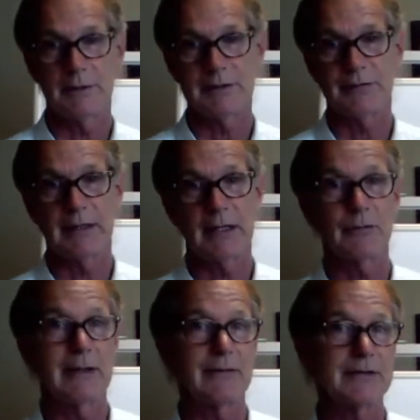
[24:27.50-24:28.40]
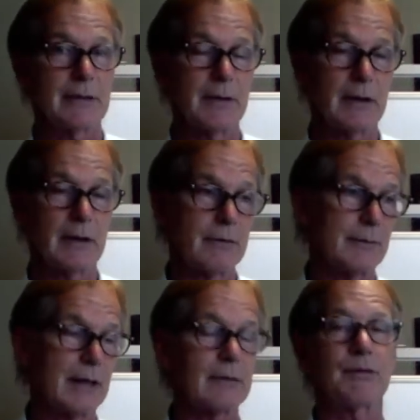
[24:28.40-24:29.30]
just find out if we have a seminar
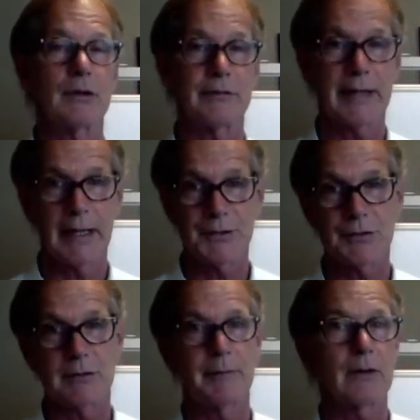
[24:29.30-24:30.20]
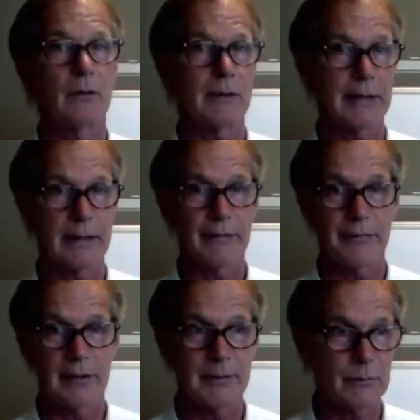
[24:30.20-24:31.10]
about purification, about colon hydrotherapy.